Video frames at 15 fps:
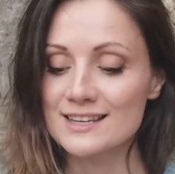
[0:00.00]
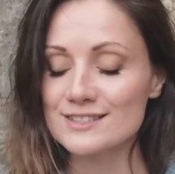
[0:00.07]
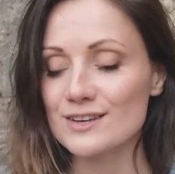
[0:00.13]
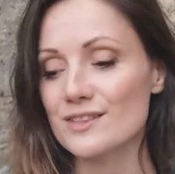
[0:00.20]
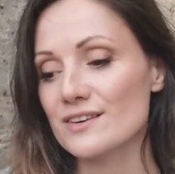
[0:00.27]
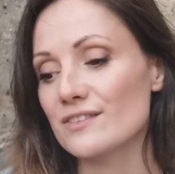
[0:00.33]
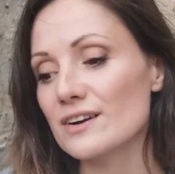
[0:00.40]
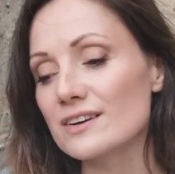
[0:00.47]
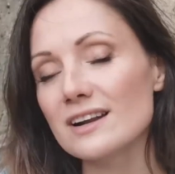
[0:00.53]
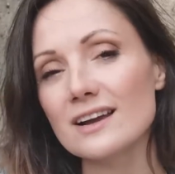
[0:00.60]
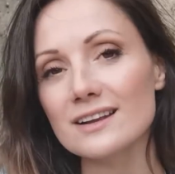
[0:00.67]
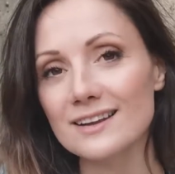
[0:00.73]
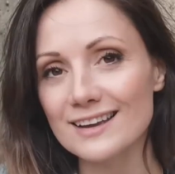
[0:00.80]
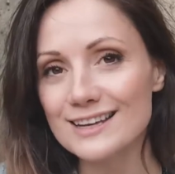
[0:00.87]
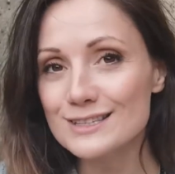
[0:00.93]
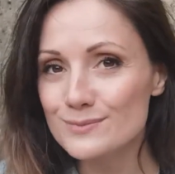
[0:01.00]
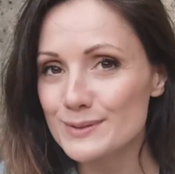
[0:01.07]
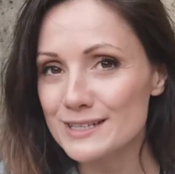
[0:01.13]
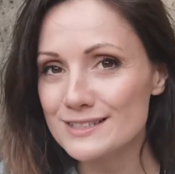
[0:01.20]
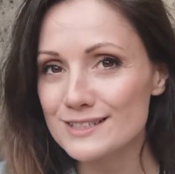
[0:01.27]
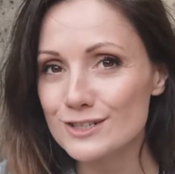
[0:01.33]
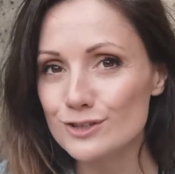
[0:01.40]
So there very likely has
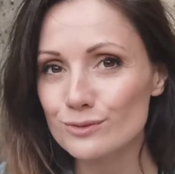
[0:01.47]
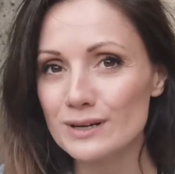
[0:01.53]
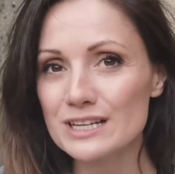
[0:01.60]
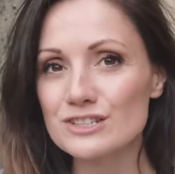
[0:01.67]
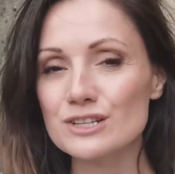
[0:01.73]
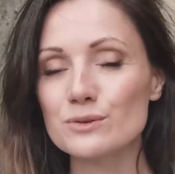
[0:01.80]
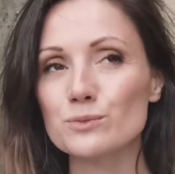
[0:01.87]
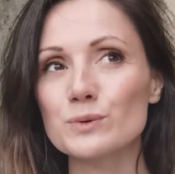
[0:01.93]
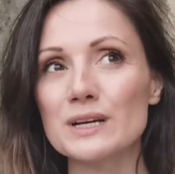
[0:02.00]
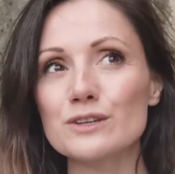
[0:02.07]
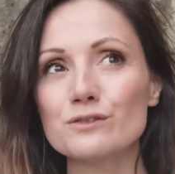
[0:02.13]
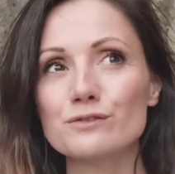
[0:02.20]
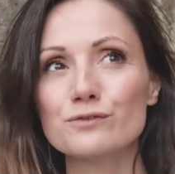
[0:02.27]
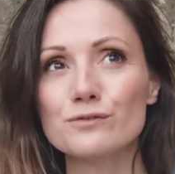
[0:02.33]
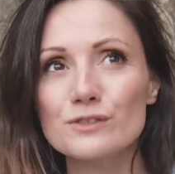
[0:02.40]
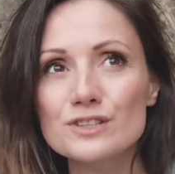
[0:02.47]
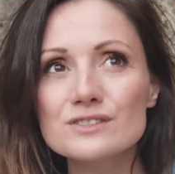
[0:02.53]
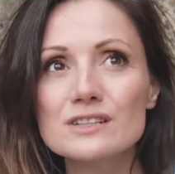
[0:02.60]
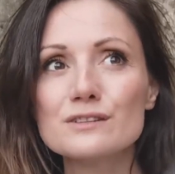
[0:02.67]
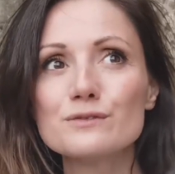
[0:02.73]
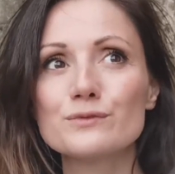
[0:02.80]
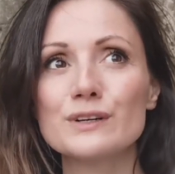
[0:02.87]
been a situation where you
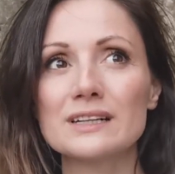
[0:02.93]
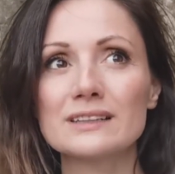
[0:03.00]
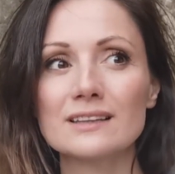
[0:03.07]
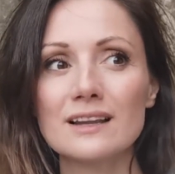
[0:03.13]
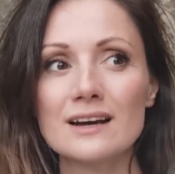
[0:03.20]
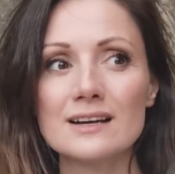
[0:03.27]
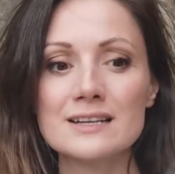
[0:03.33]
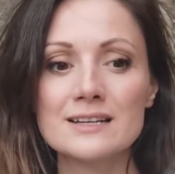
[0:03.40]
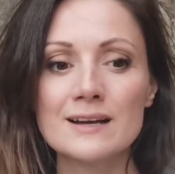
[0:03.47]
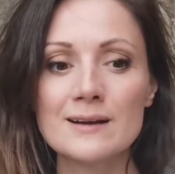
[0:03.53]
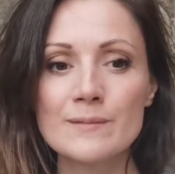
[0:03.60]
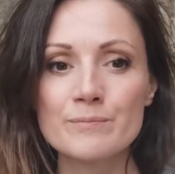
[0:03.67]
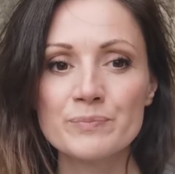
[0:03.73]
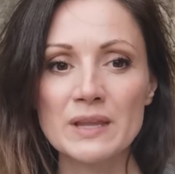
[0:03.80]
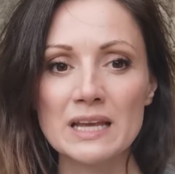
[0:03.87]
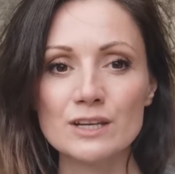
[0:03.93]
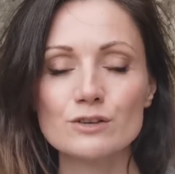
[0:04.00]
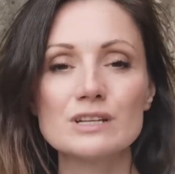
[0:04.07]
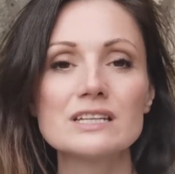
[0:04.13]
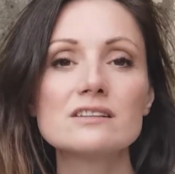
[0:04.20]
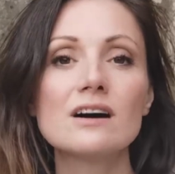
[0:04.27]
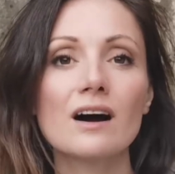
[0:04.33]
still felt like
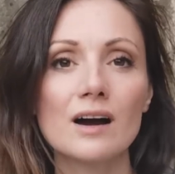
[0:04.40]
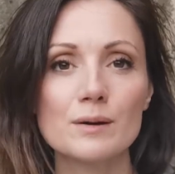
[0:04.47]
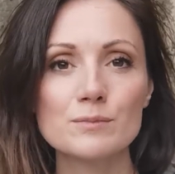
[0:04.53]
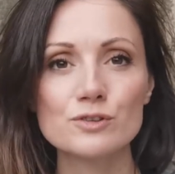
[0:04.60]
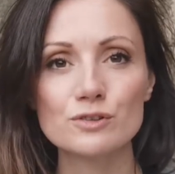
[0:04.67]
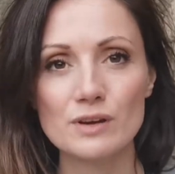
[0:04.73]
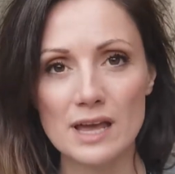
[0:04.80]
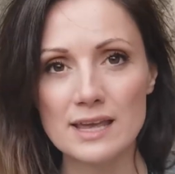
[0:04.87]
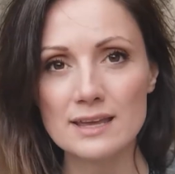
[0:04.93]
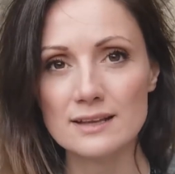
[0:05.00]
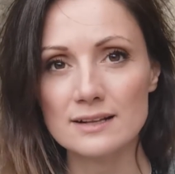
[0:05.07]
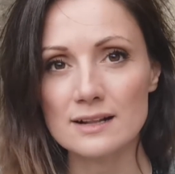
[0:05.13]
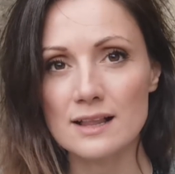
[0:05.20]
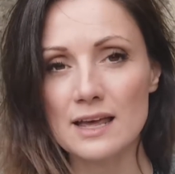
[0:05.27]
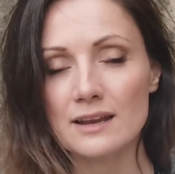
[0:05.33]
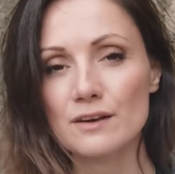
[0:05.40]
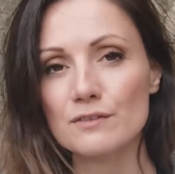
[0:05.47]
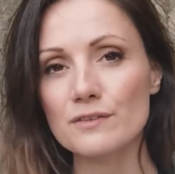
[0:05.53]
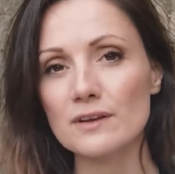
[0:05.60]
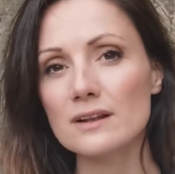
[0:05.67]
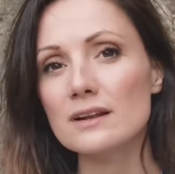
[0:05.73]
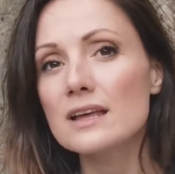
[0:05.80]
you need time to heal. And I
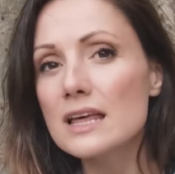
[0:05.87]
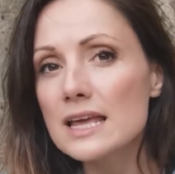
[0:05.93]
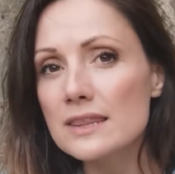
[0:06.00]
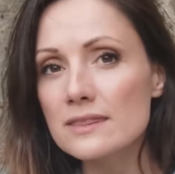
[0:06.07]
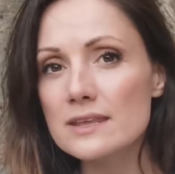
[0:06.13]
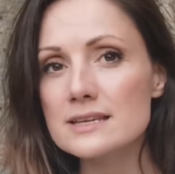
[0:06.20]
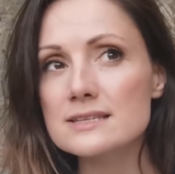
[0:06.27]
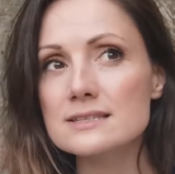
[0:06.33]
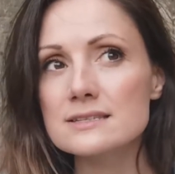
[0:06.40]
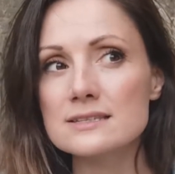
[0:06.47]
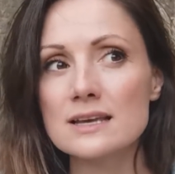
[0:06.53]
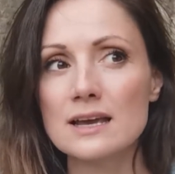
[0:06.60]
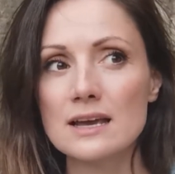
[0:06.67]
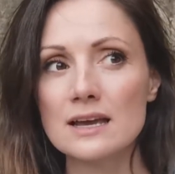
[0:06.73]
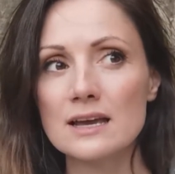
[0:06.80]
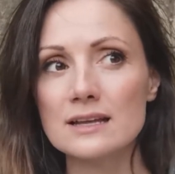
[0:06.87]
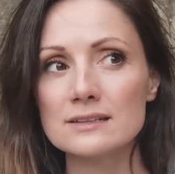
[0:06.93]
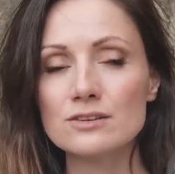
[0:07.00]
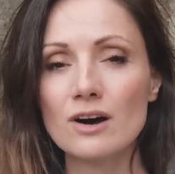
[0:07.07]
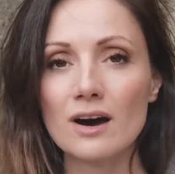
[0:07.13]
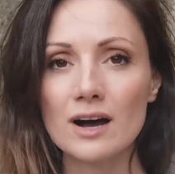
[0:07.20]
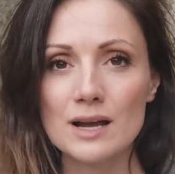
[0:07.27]
feel in this
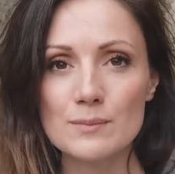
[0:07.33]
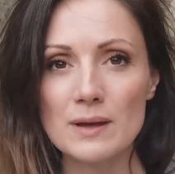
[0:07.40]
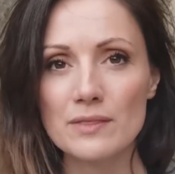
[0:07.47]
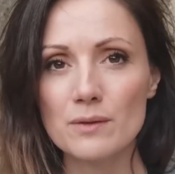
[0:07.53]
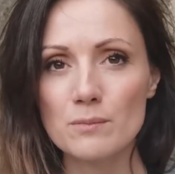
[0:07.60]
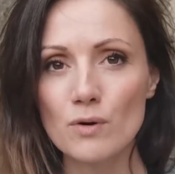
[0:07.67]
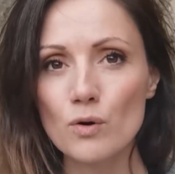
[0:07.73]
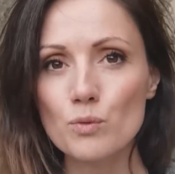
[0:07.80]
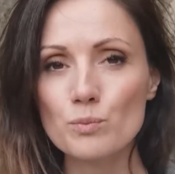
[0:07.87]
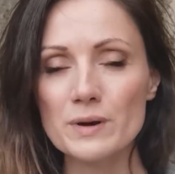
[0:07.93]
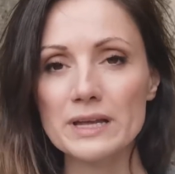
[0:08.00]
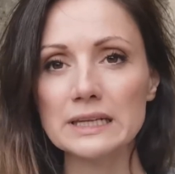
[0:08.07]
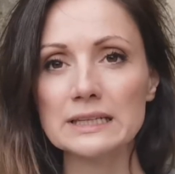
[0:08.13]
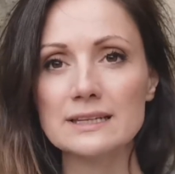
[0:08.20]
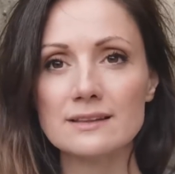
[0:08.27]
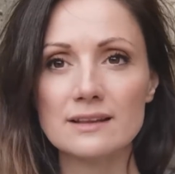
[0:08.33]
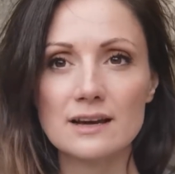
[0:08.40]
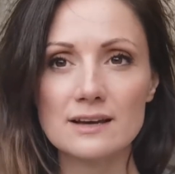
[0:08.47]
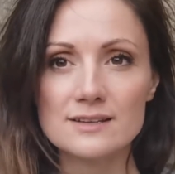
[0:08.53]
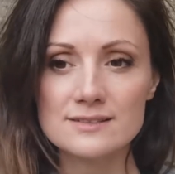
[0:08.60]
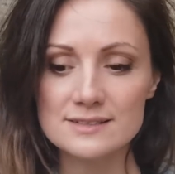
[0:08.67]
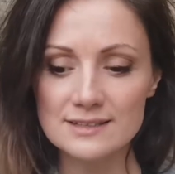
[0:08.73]
time at the moment,
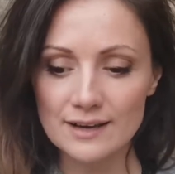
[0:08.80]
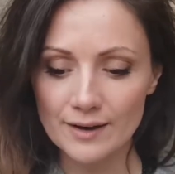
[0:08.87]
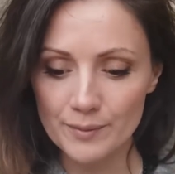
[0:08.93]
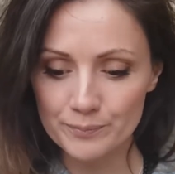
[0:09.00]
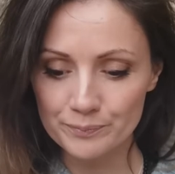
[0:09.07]
there's